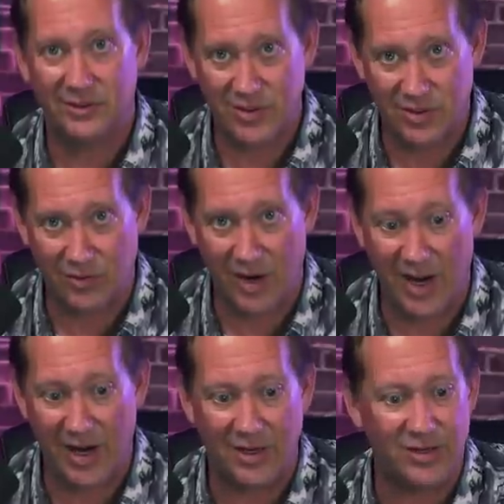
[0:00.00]

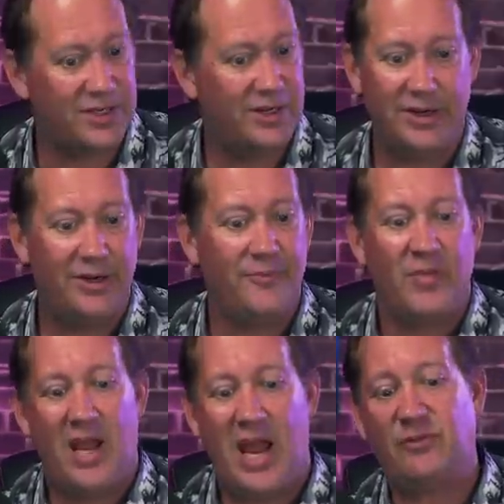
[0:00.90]
Strange.
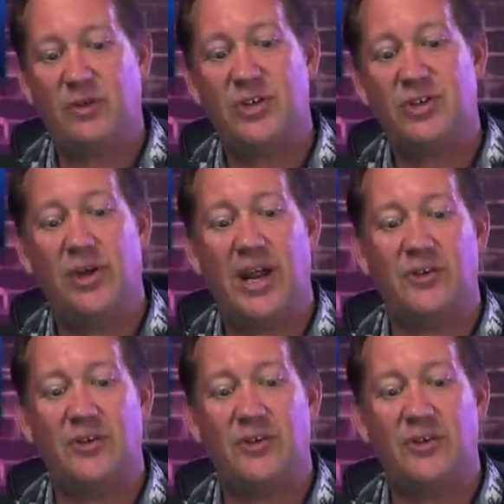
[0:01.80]
After a shooting